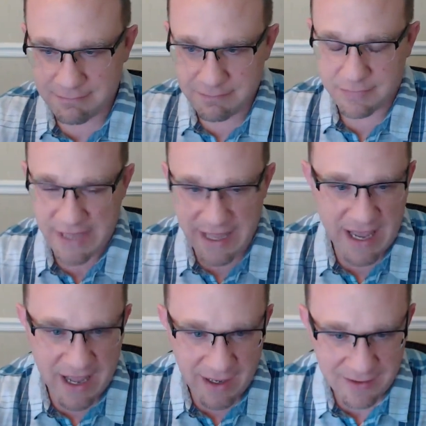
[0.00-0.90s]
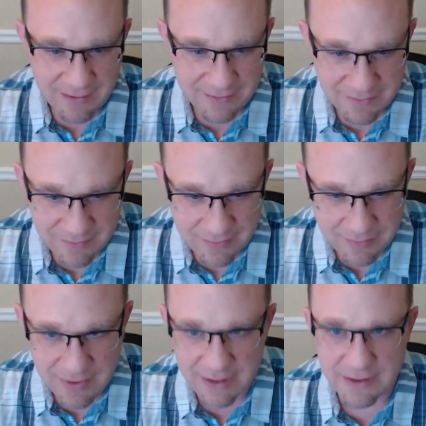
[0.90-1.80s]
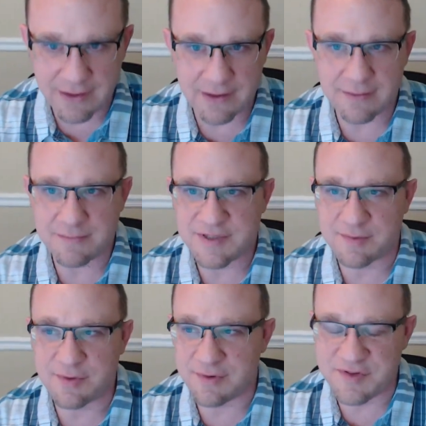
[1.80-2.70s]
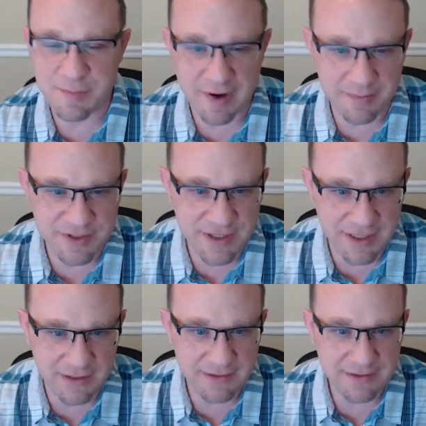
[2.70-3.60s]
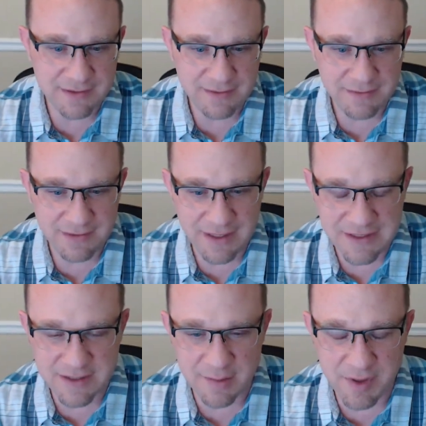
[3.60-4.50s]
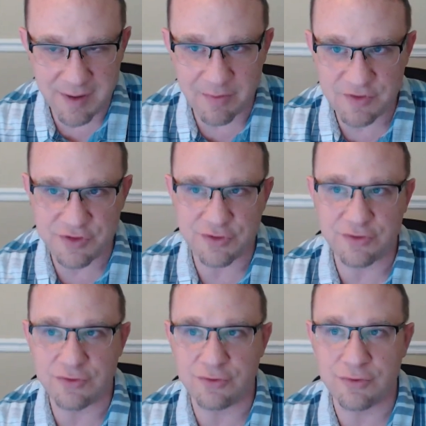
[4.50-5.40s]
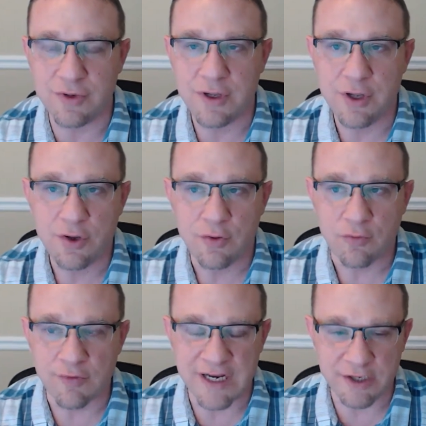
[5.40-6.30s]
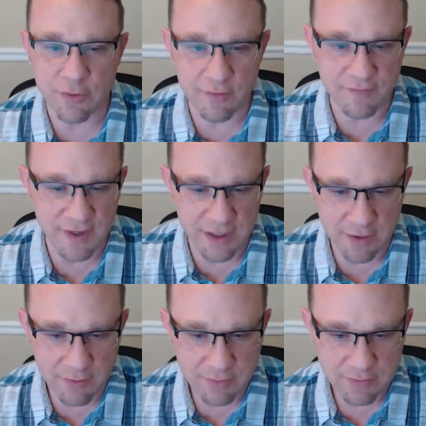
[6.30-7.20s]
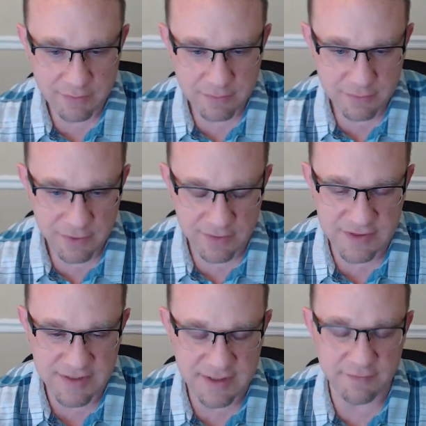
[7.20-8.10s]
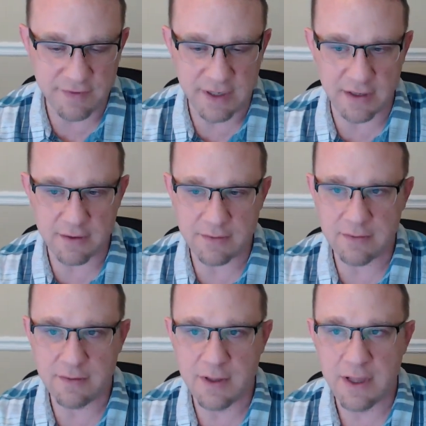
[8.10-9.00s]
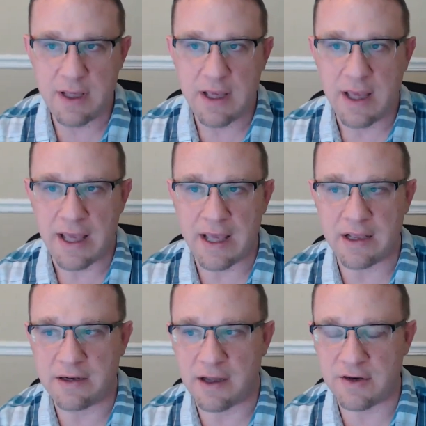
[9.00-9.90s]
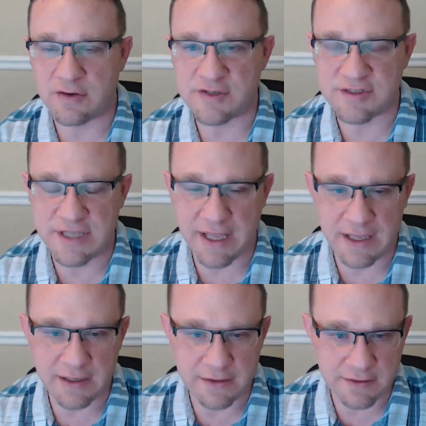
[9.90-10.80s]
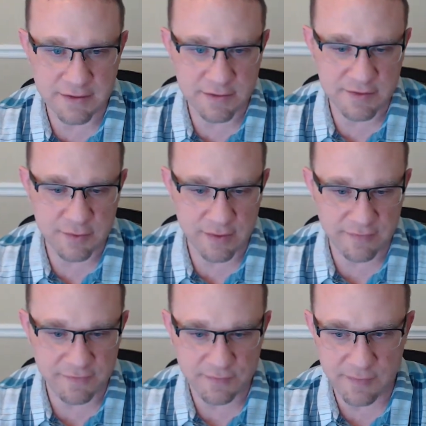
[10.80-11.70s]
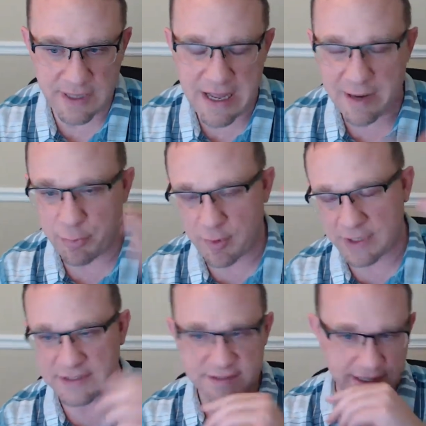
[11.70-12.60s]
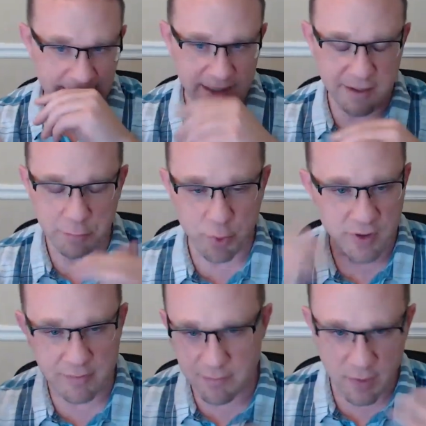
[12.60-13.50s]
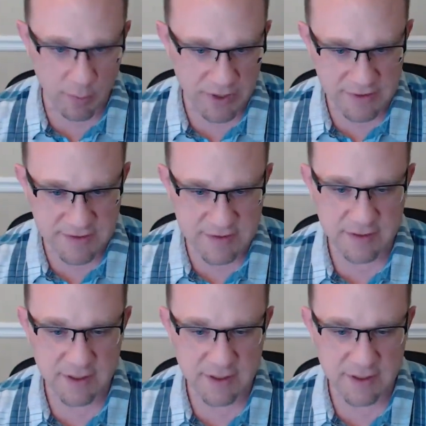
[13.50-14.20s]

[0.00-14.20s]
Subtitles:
AI, right? Some sort of smart machine is going to be able to read your video, your existing video, and understand sort of high points and important moments.